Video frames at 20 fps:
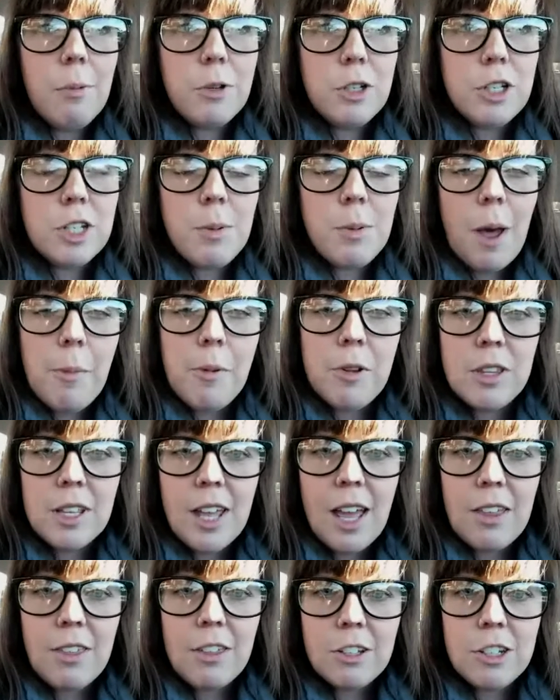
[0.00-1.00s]
which is popular in
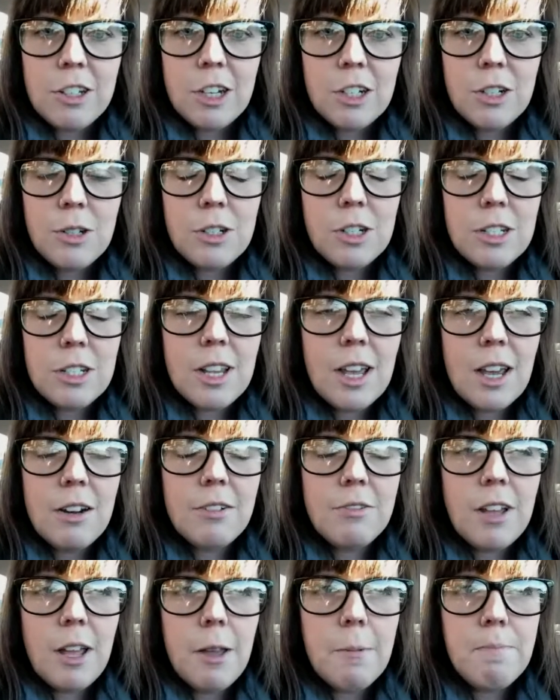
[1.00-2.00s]
the Catholic Church, which was kind
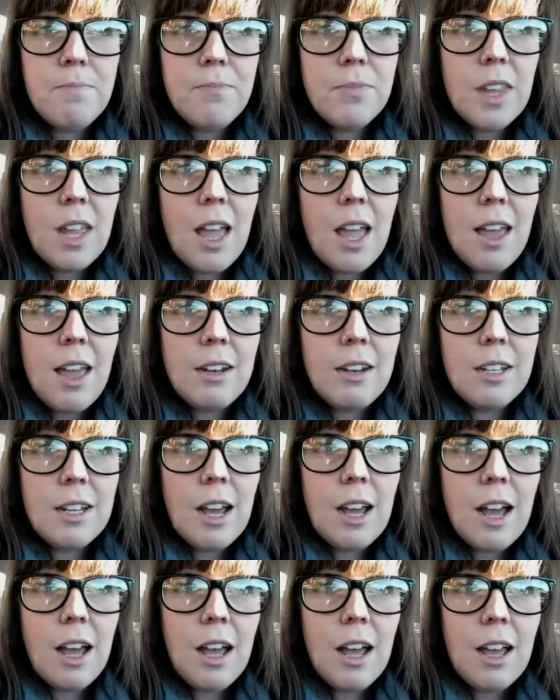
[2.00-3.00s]
of fun. And
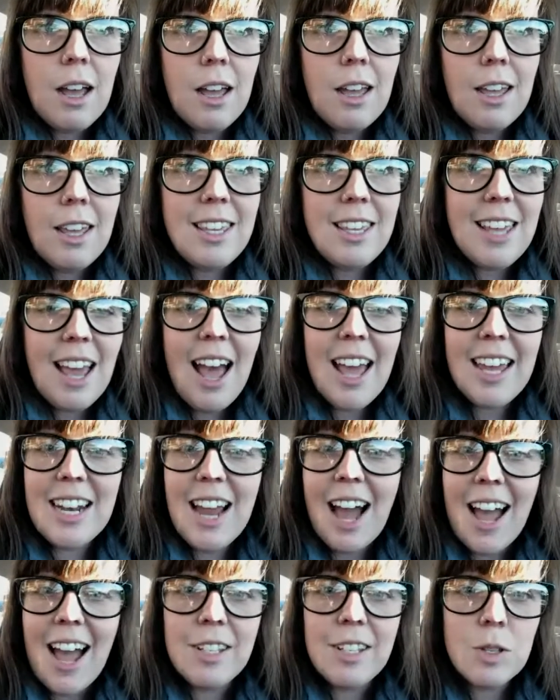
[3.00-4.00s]
yeah, in
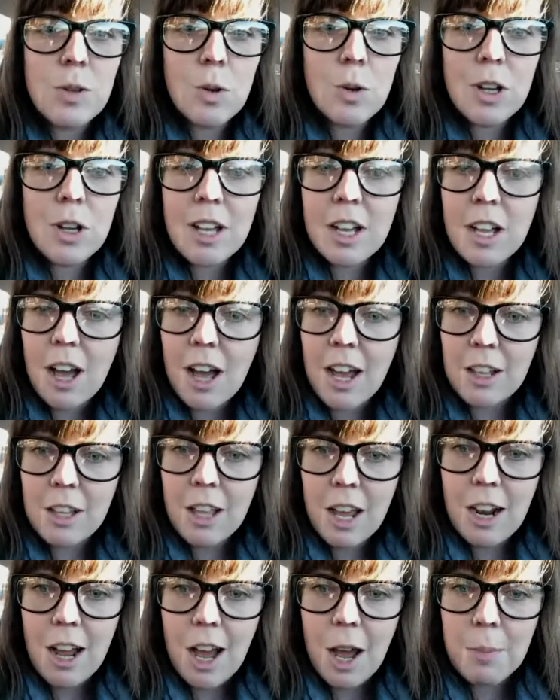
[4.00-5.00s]
high school, got a
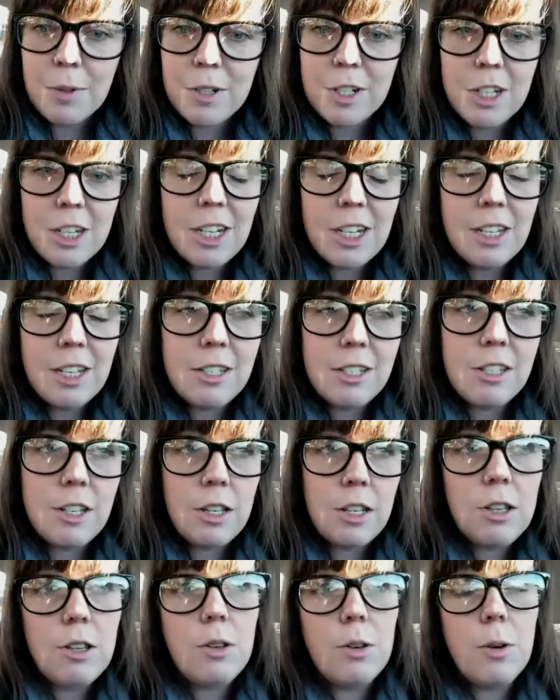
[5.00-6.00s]
lot of
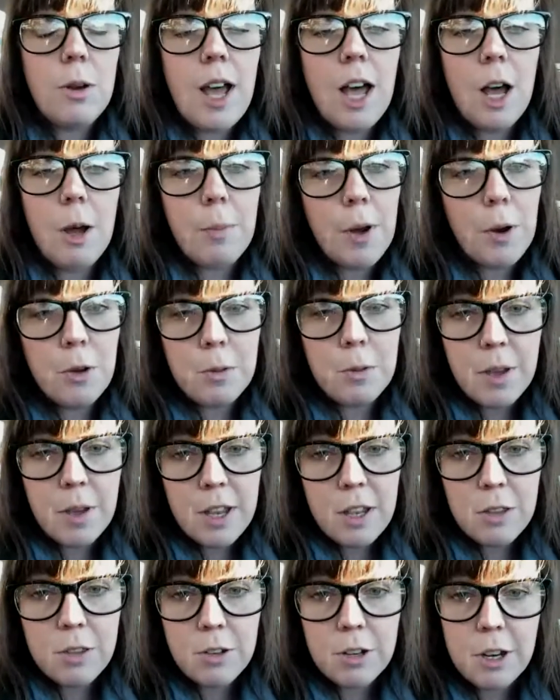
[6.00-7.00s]
opportunities to help out with my
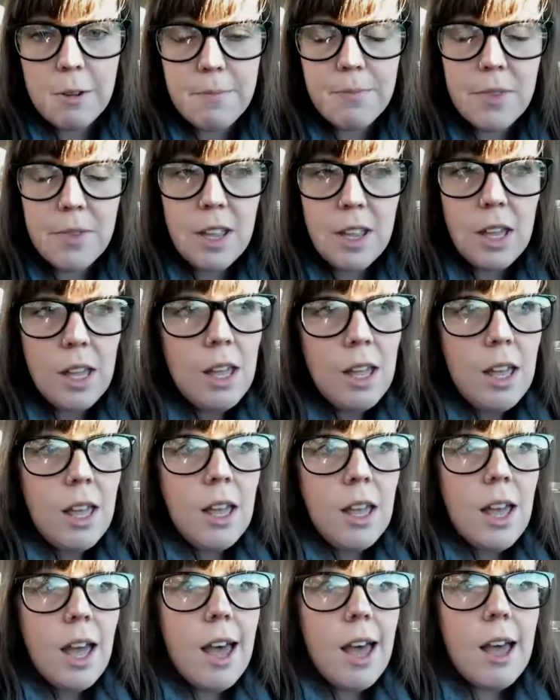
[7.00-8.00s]
youth group.
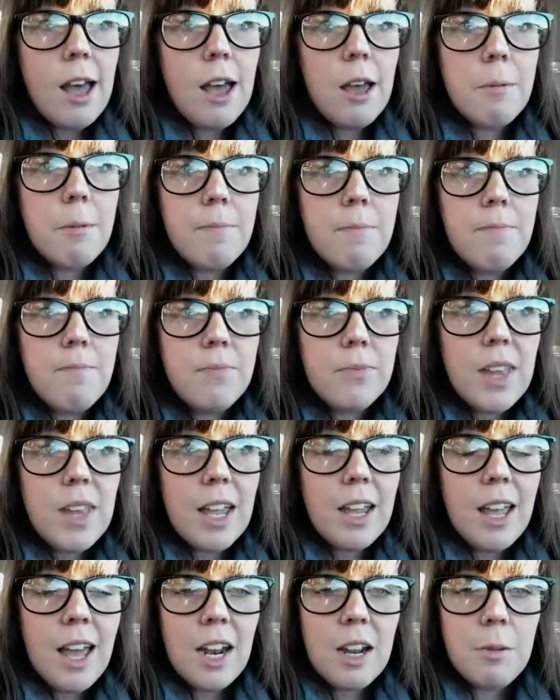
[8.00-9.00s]

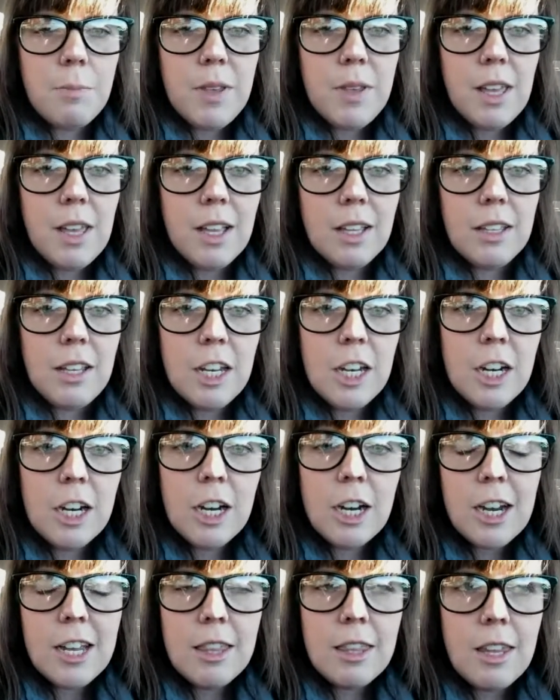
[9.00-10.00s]
And kind of be a
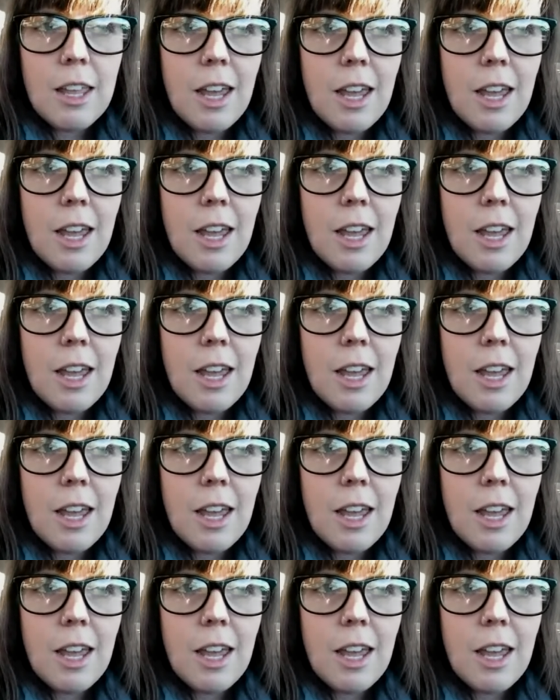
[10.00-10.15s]
leader. And